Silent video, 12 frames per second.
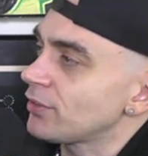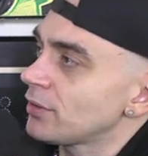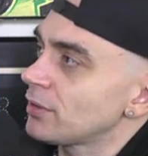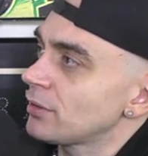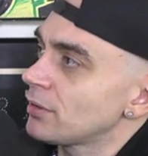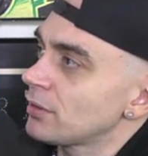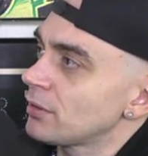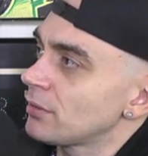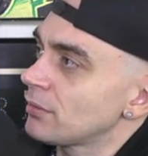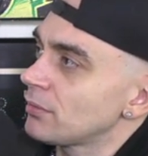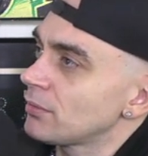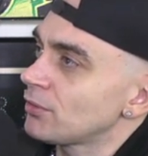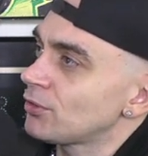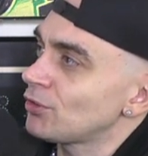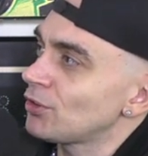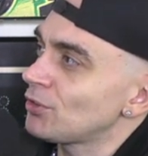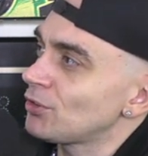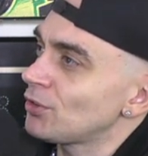is,
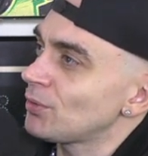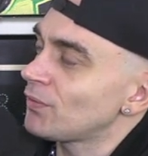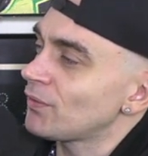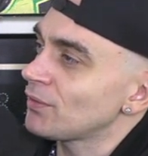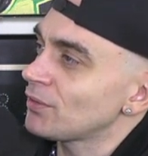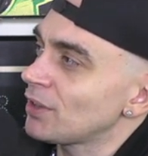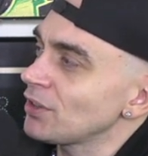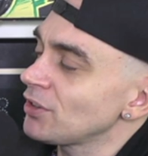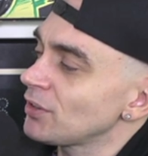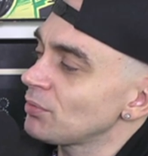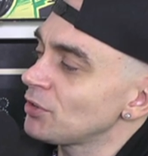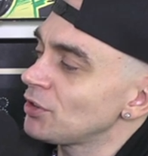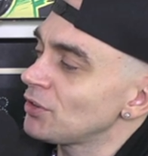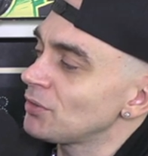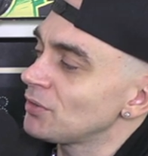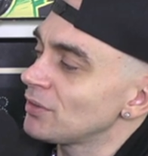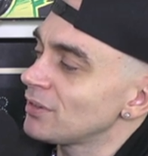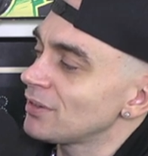to to have done stuff with
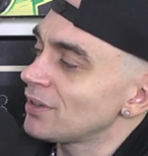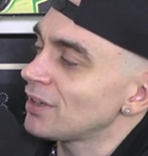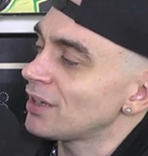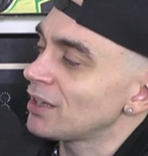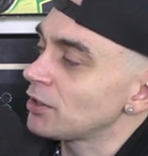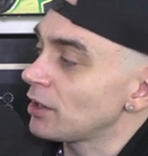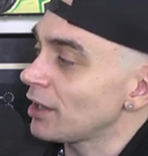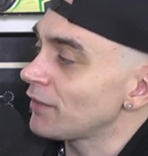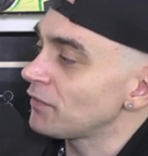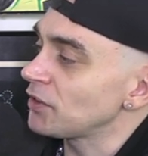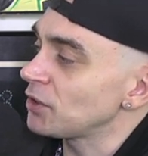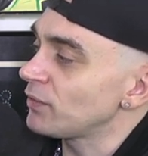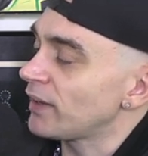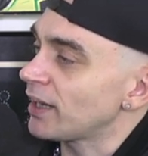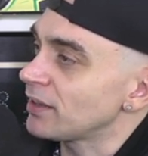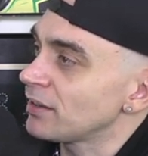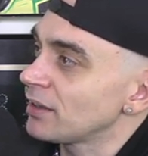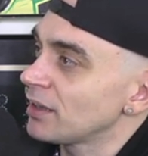you and the life that you've
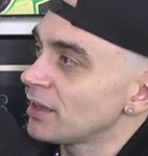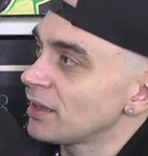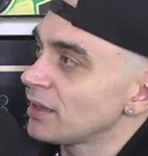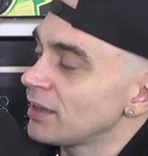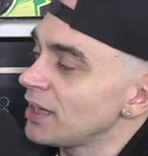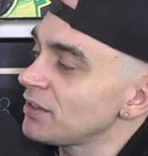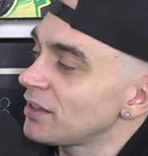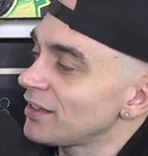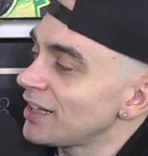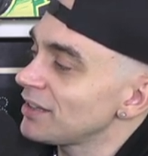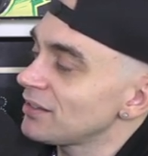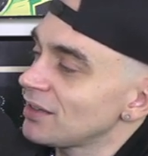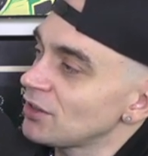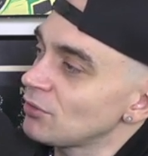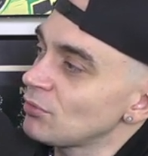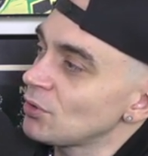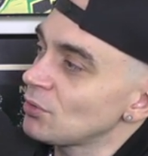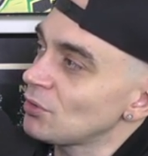had, there's there's there's
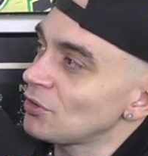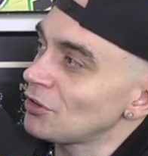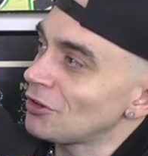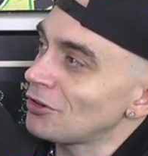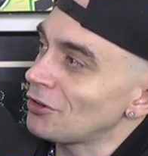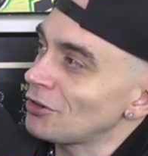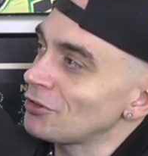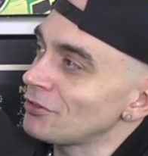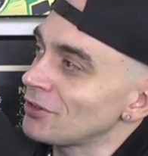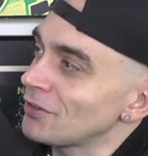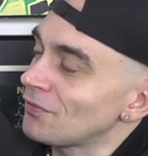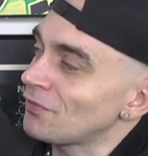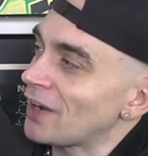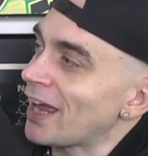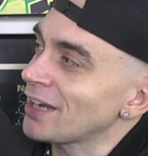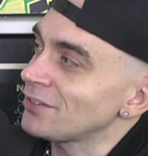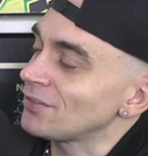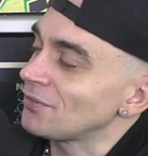a real honour and a
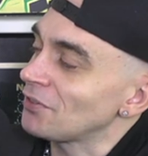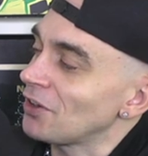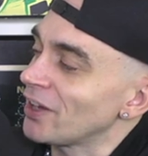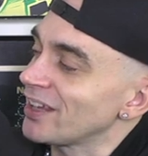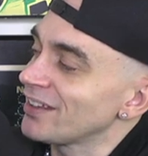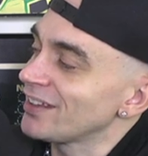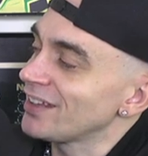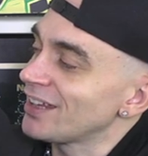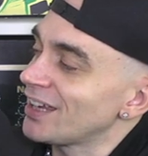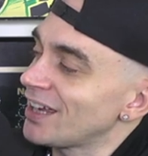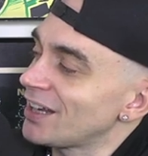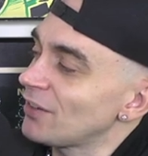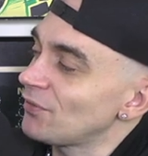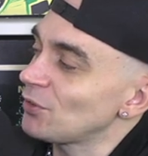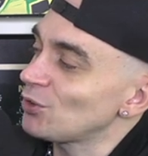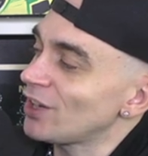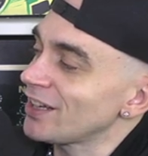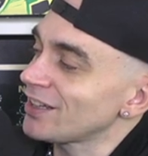flag to fly, mm. and I mm.
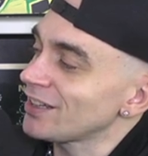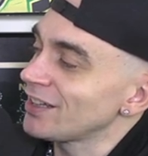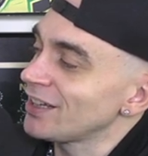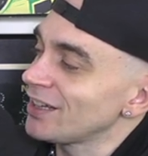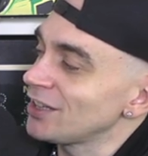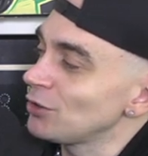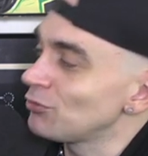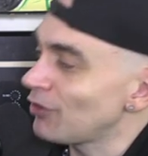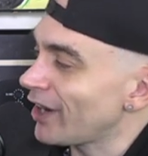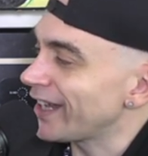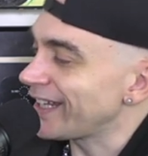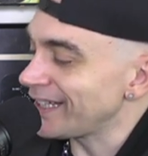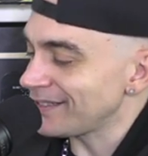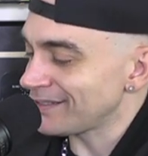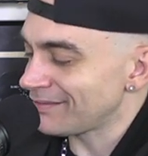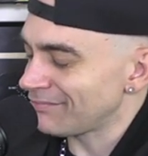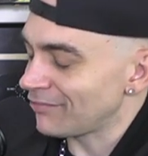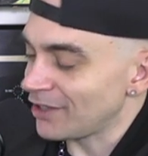feel like you're right.
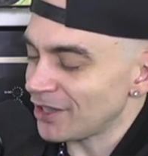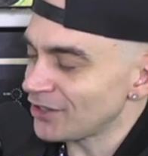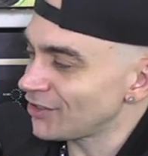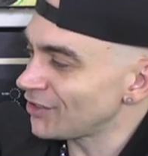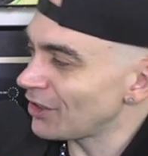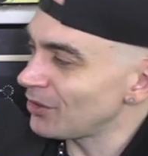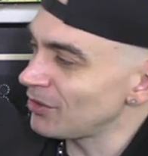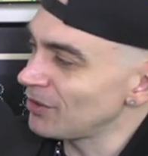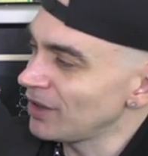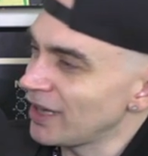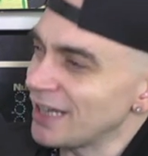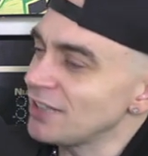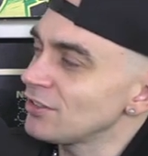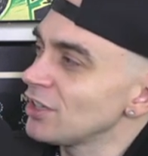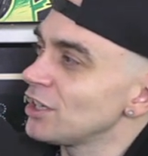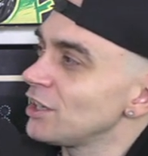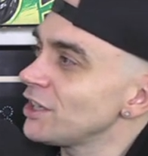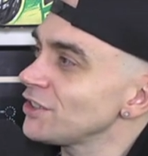He's learned so he's
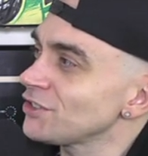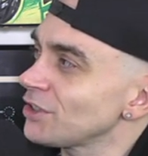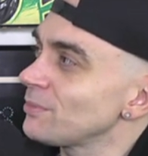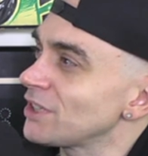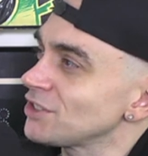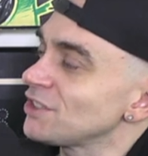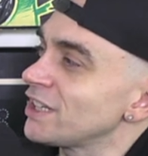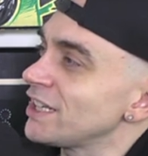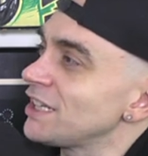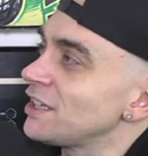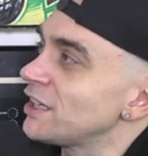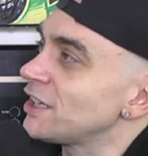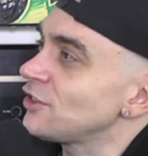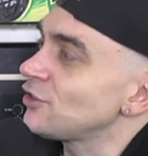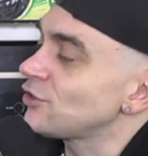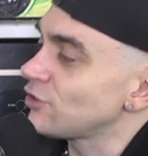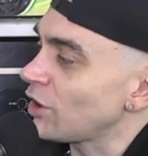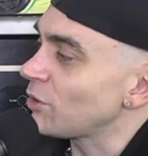learned so much that he is
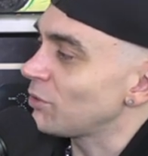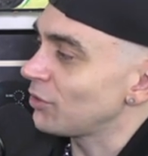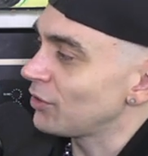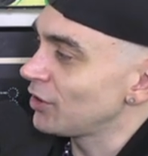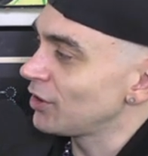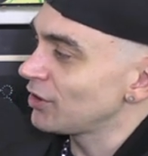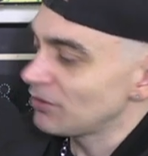so